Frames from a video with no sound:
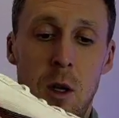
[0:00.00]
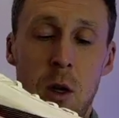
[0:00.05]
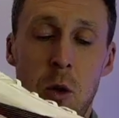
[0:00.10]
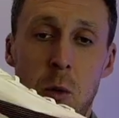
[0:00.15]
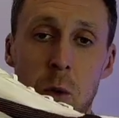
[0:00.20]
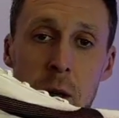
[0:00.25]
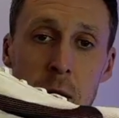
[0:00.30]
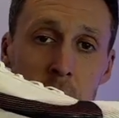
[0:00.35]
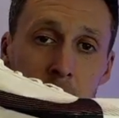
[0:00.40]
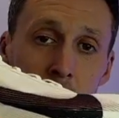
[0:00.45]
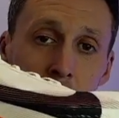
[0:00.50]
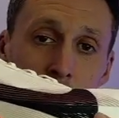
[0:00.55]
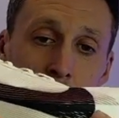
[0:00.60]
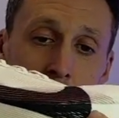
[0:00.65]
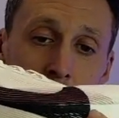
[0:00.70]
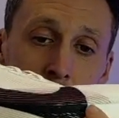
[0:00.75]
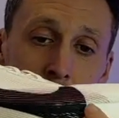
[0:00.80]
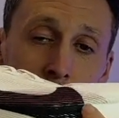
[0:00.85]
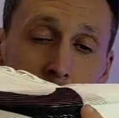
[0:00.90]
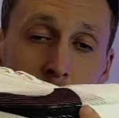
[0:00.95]
When it comes
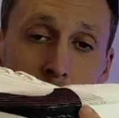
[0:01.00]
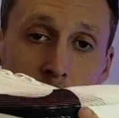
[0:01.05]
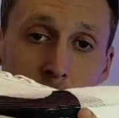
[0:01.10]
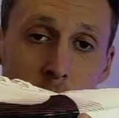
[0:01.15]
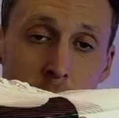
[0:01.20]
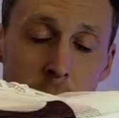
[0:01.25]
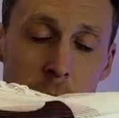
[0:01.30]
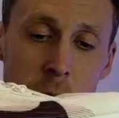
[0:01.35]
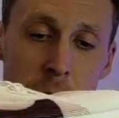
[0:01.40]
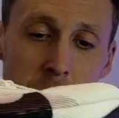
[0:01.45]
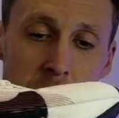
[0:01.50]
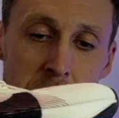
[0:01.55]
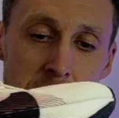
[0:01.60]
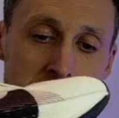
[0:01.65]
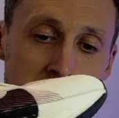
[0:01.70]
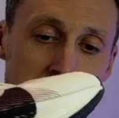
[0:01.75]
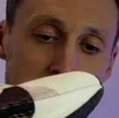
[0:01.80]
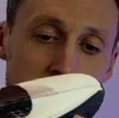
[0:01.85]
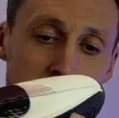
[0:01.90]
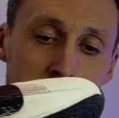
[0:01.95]
to the forefoot
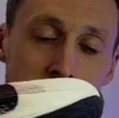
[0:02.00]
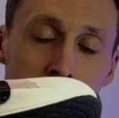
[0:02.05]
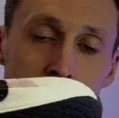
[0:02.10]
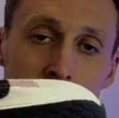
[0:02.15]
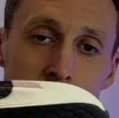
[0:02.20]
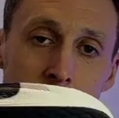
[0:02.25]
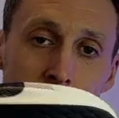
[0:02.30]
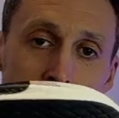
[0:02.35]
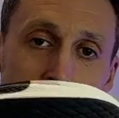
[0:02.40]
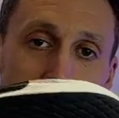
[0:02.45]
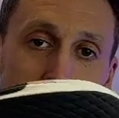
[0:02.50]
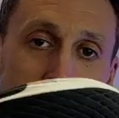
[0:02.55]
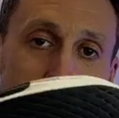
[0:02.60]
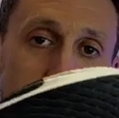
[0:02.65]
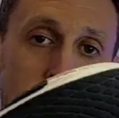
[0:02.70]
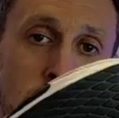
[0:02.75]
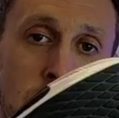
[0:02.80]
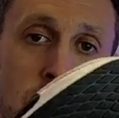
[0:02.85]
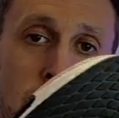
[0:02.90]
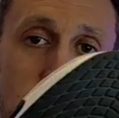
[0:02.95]
section, the
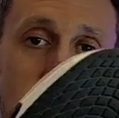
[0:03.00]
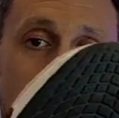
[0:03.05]
new